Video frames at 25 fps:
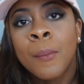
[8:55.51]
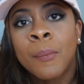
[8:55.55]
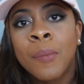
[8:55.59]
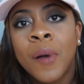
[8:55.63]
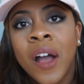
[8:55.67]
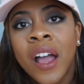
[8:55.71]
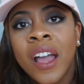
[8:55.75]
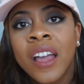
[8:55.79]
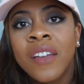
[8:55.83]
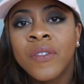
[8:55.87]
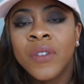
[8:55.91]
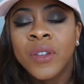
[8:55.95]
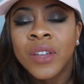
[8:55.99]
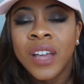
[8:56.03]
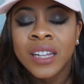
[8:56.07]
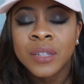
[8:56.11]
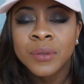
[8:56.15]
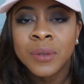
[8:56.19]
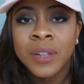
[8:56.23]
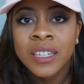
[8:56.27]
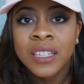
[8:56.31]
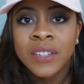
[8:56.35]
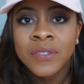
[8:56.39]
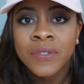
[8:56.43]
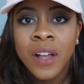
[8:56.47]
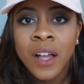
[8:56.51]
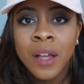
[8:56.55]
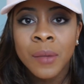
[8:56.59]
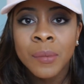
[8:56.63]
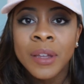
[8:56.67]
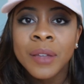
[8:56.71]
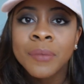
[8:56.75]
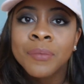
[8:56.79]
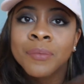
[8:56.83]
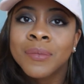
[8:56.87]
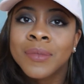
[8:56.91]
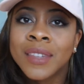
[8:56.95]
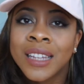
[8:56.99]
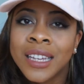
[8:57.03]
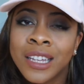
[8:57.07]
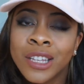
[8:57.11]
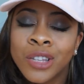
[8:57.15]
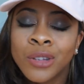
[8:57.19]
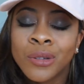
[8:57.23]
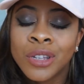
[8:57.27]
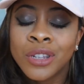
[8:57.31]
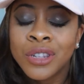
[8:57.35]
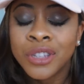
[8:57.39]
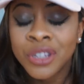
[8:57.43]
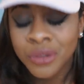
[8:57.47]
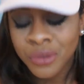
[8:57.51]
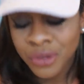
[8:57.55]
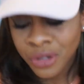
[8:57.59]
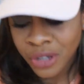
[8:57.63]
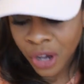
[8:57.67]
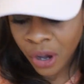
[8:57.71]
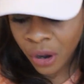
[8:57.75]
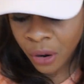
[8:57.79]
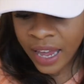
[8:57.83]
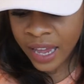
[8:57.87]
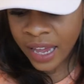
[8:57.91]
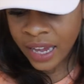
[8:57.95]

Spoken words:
But if you guys would like to follow me, you can do so.